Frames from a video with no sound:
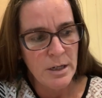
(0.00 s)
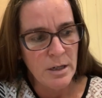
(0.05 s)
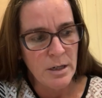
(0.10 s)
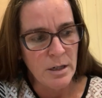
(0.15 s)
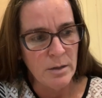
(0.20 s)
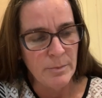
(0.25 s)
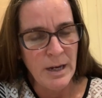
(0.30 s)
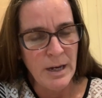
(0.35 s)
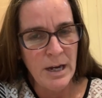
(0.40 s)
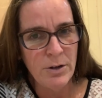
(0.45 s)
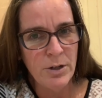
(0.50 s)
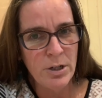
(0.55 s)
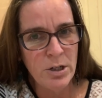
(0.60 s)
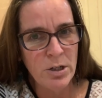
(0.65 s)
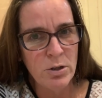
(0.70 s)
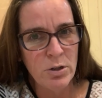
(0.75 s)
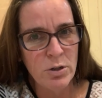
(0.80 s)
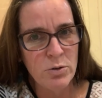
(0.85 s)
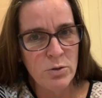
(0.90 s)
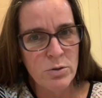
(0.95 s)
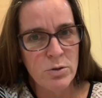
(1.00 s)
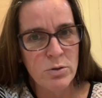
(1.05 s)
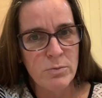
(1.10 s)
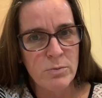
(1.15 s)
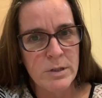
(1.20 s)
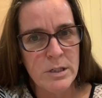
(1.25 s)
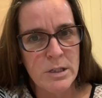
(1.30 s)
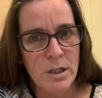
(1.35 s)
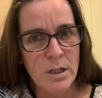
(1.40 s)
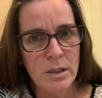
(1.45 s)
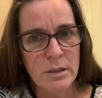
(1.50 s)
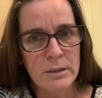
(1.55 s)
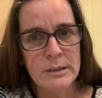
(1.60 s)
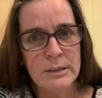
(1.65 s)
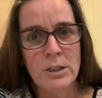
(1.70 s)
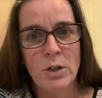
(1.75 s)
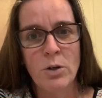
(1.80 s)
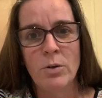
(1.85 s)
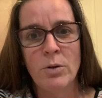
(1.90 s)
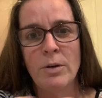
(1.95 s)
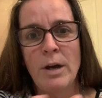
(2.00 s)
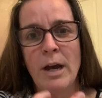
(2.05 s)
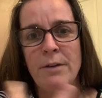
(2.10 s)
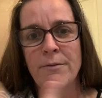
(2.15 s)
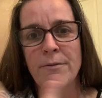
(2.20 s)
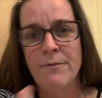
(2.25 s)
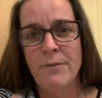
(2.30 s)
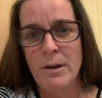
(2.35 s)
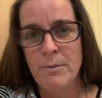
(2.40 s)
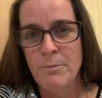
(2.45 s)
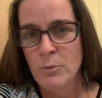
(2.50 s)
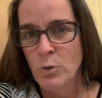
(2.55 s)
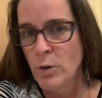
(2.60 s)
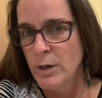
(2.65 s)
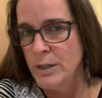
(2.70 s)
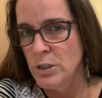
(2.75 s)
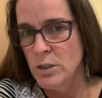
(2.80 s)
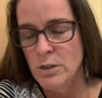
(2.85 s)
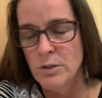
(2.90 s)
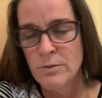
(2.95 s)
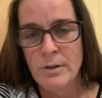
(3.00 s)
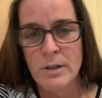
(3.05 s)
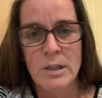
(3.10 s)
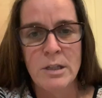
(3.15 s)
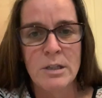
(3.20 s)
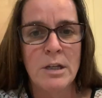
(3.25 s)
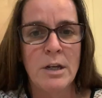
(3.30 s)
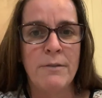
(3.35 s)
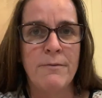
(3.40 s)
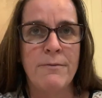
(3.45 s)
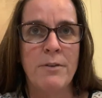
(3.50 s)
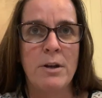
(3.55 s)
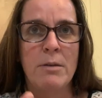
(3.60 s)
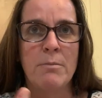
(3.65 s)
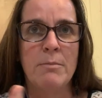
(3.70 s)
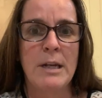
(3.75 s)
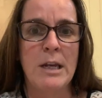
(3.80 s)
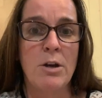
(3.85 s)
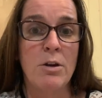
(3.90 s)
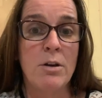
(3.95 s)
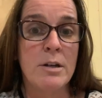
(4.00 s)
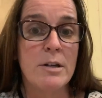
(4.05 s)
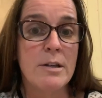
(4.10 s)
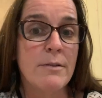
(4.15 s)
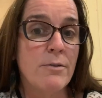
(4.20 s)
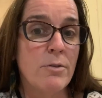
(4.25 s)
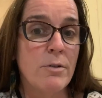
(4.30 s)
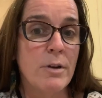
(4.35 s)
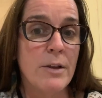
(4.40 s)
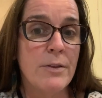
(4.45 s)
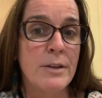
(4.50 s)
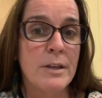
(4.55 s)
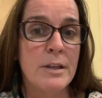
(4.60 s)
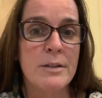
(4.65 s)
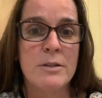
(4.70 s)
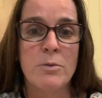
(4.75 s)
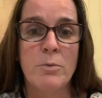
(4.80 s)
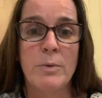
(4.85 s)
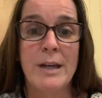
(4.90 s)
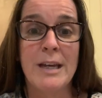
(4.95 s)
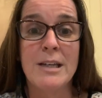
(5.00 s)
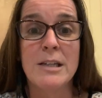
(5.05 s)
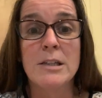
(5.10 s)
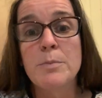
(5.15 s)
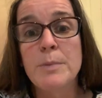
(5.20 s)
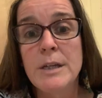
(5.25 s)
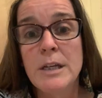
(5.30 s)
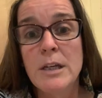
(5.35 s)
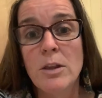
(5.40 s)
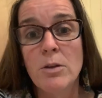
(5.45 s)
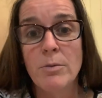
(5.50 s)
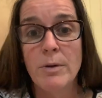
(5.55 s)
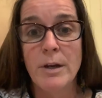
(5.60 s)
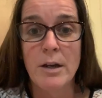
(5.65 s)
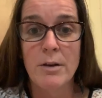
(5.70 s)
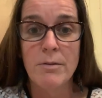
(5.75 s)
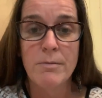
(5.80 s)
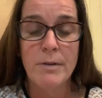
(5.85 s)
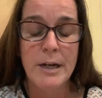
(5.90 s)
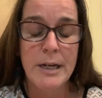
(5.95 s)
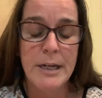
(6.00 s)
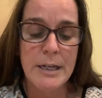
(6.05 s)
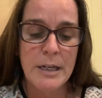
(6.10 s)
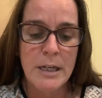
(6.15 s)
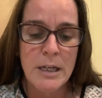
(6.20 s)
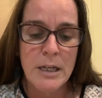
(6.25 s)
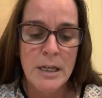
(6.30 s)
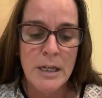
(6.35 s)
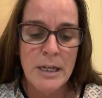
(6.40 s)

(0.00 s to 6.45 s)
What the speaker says: How are you going to use the results? So I frame questions around this. I frame narrative around this, the way I speak, the way I write.